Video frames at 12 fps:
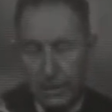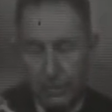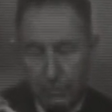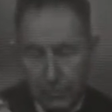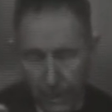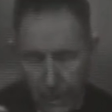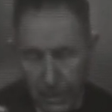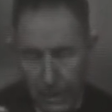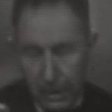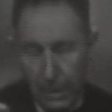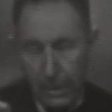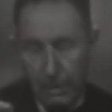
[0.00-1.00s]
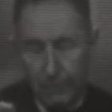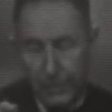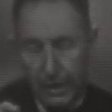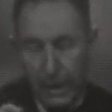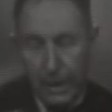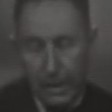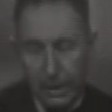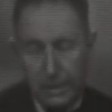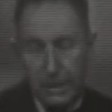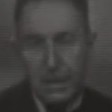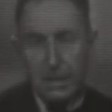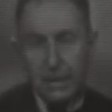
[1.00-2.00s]
breathe, I
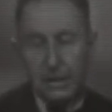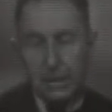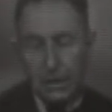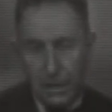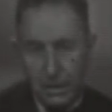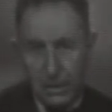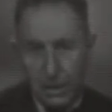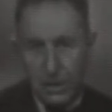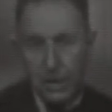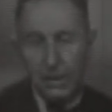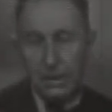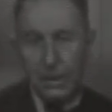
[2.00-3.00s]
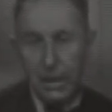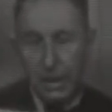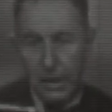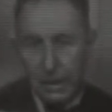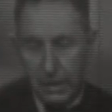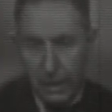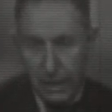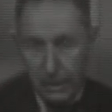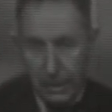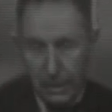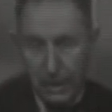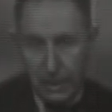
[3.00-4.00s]
take in oxygen and I
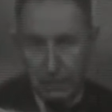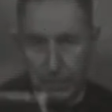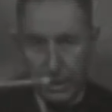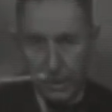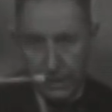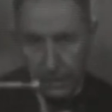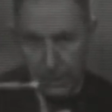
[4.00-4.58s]
expire